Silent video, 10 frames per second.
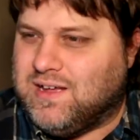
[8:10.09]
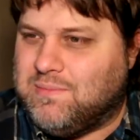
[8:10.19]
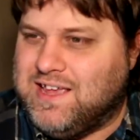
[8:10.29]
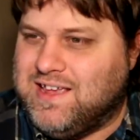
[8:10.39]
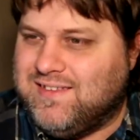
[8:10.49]
I
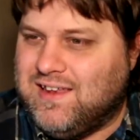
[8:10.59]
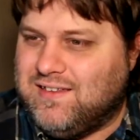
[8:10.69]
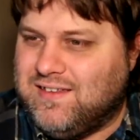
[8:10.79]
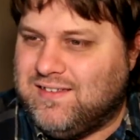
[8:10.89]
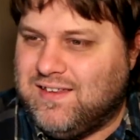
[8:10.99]
mean, he's not a,
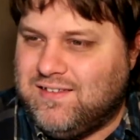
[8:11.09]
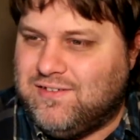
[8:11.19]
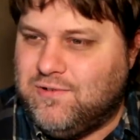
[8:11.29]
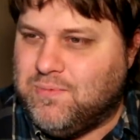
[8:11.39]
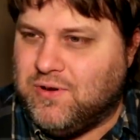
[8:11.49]
it's not a
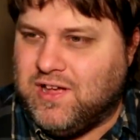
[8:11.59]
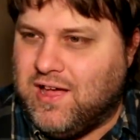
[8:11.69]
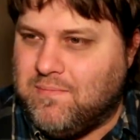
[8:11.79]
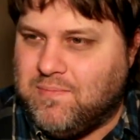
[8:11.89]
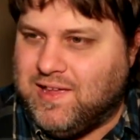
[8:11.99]
super
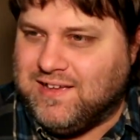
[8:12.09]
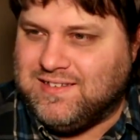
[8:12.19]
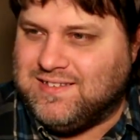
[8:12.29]
complex